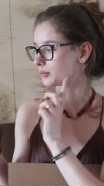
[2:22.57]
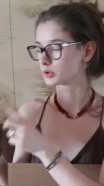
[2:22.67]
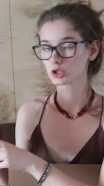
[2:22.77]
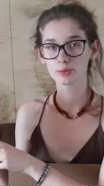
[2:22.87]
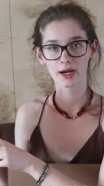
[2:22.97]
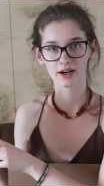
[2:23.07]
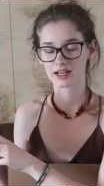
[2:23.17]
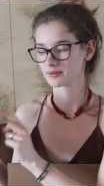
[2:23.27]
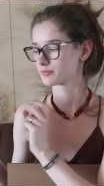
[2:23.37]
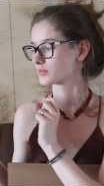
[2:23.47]

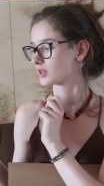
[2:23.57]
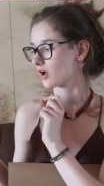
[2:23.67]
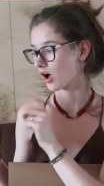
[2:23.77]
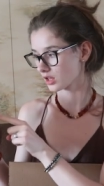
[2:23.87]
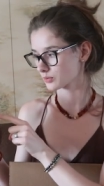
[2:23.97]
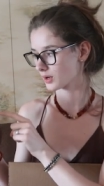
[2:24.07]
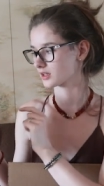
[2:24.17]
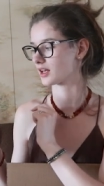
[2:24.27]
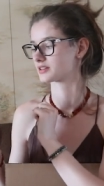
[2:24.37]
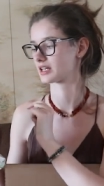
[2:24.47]
blueberry all in one
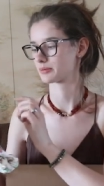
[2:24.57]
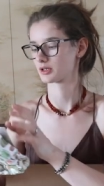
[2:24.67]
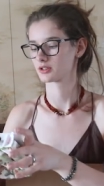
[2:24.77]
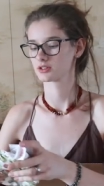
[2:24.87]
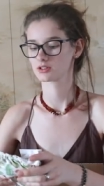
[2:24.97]
cloth diaper.